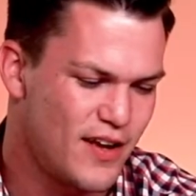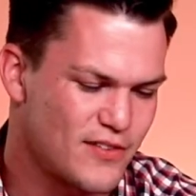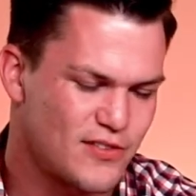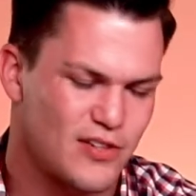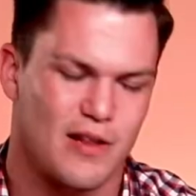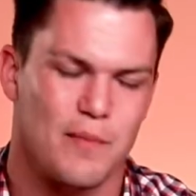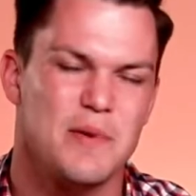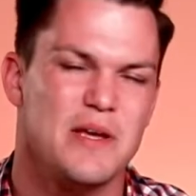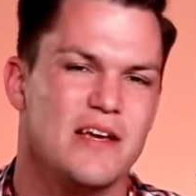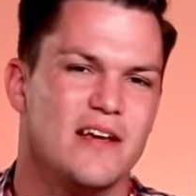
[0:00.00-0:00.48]

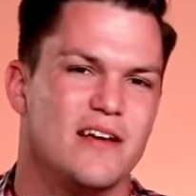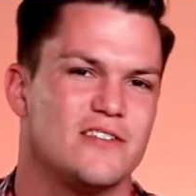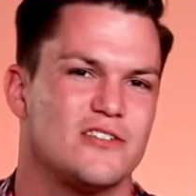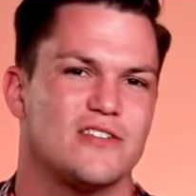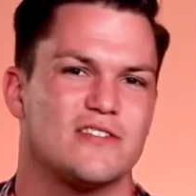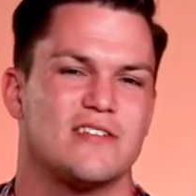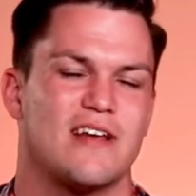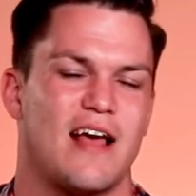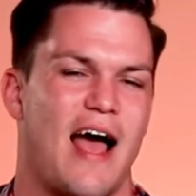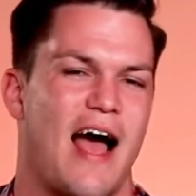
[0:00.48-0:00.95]
So let me
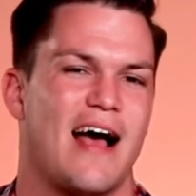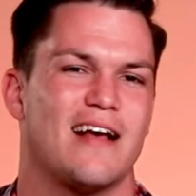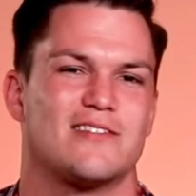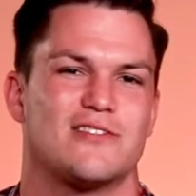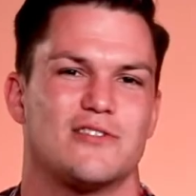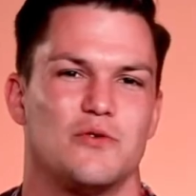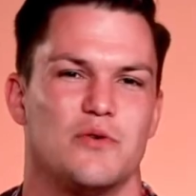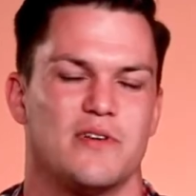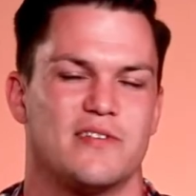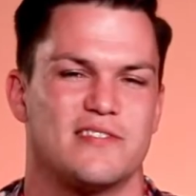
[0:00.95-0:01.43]
just
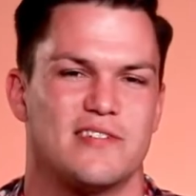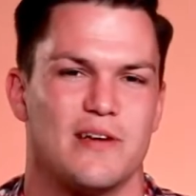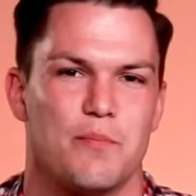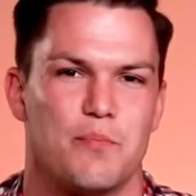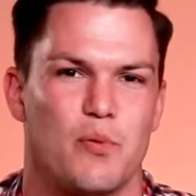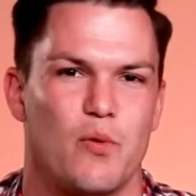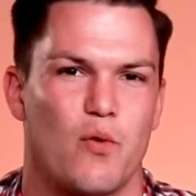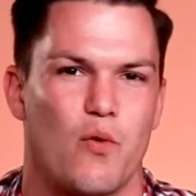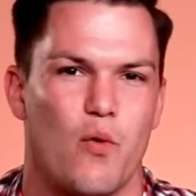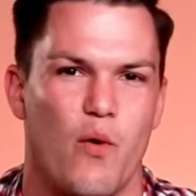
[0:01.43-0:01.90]
ask you a
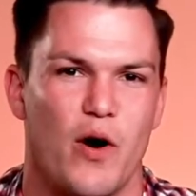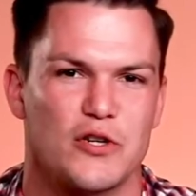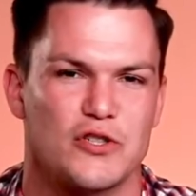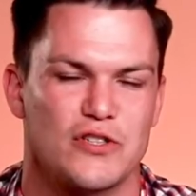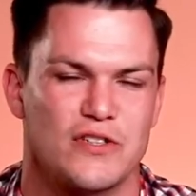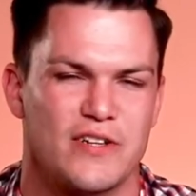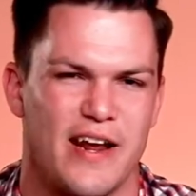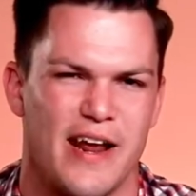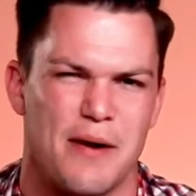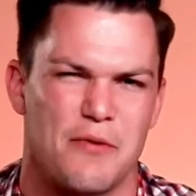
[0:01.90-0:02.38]
simple
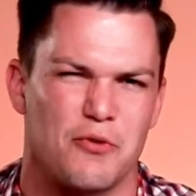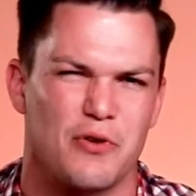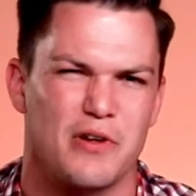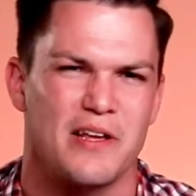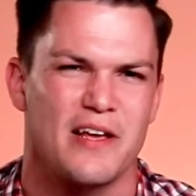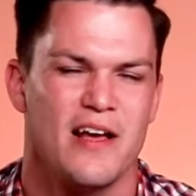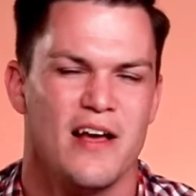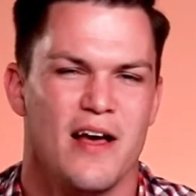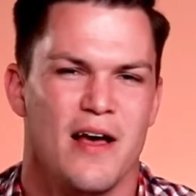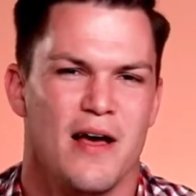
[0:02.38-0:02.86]
question today and
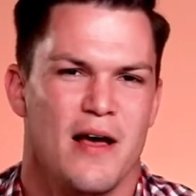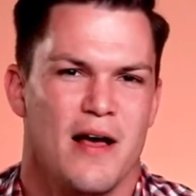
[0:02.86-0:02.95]
really